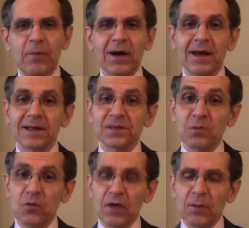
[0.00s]
but it's
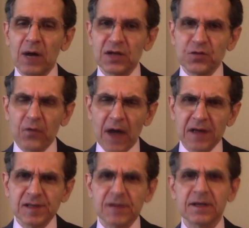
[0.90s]
moving much
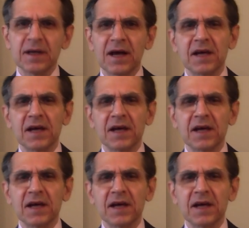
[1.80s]
faster than I